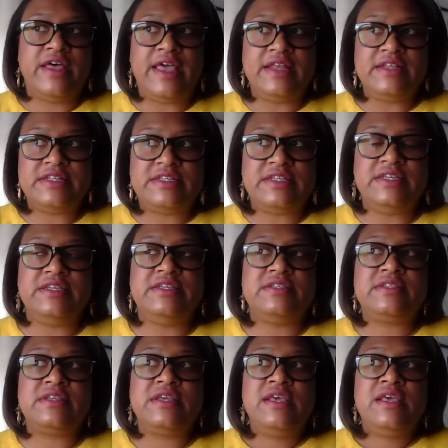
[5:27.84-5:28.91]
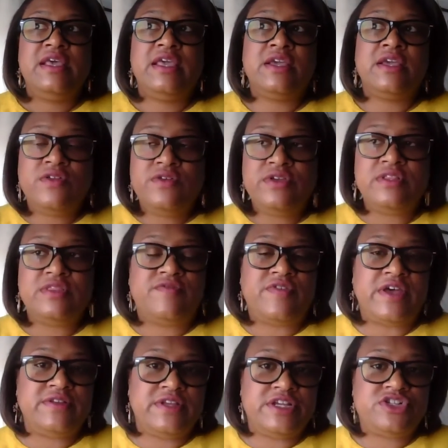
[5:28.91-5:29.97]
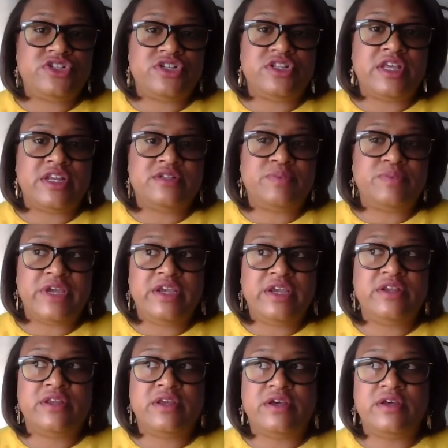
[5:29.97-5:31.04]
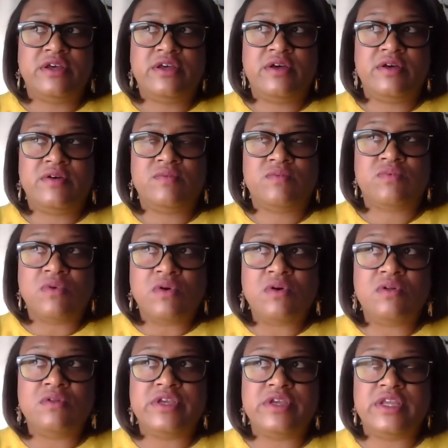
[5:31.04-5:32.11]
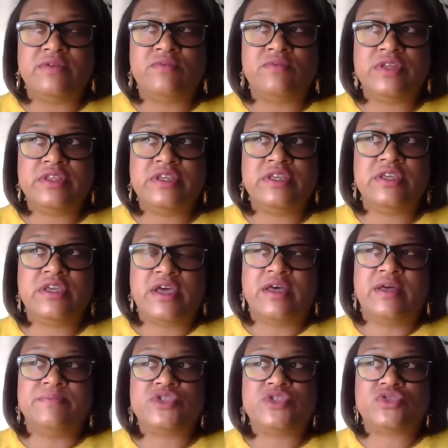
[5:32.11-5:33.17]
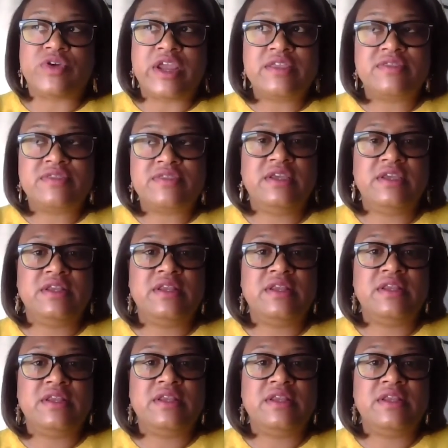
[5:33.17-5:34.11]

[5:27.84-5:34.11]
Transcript: entities, including the foundation, that is playing a role in really strengthening